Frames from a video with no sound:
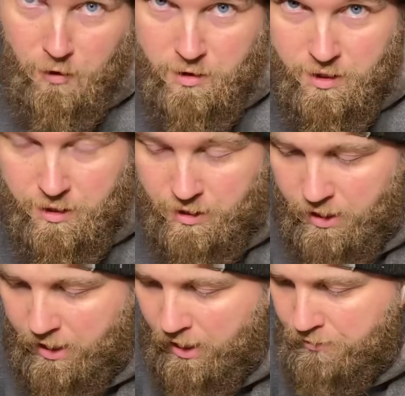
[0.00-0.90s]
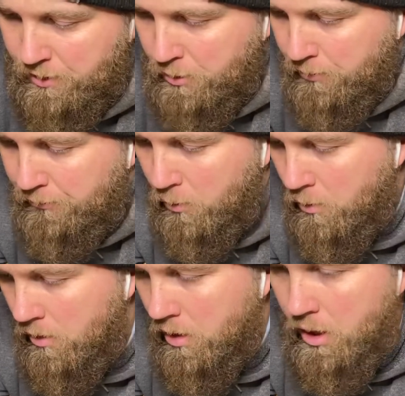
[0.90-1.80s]
thing you're gonna have to do
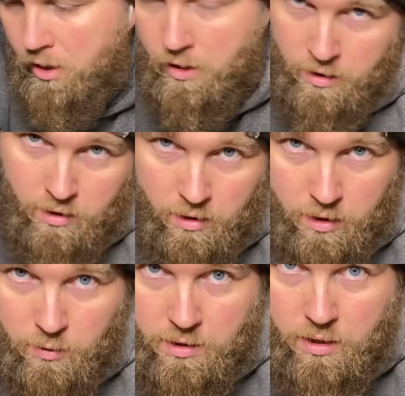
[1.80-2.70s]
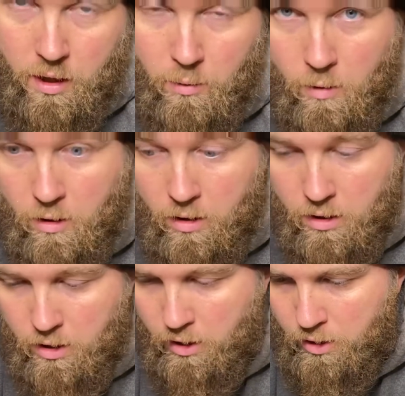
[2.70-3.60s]
before you install
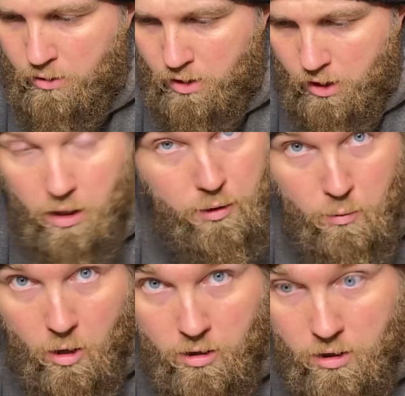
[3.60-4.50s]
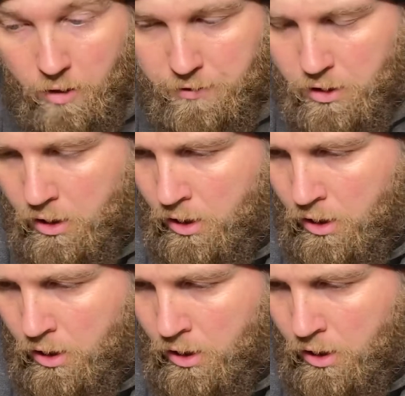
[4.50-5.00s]
a new water softener,